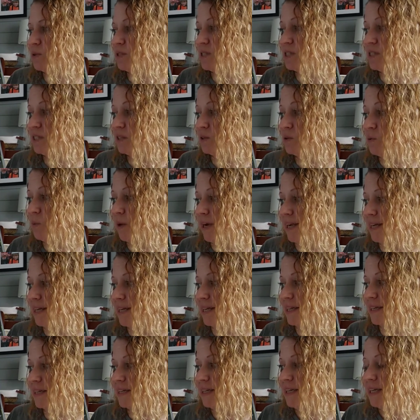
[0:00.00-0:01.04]
was still
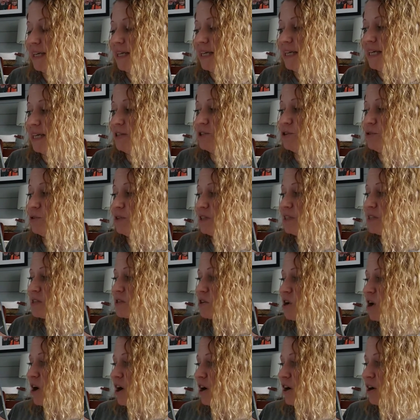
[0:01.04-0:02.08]
waiting. He tooted his
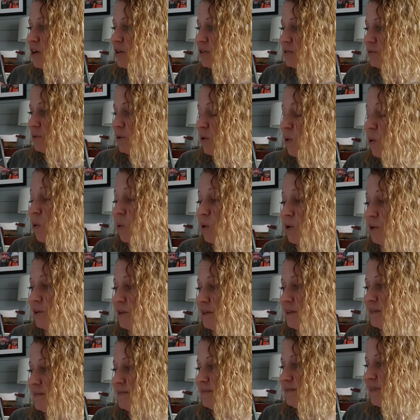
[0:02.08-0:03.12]
car
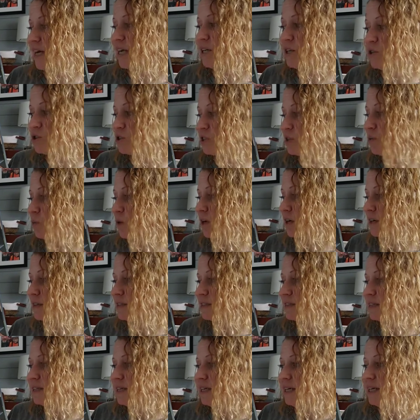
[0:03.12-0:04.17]
horn. That usually
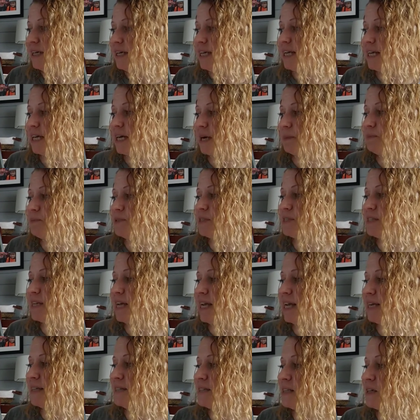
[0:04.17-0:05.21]
worked. He cupped his
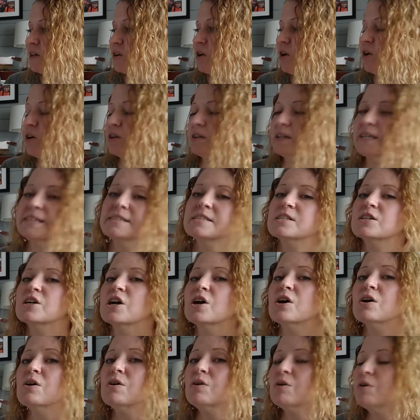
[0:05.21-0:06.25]
hands and called, "Let's
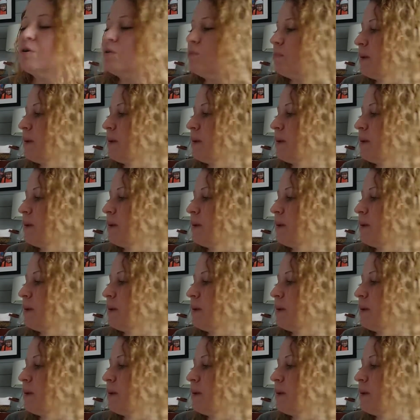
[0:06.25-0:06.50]
go,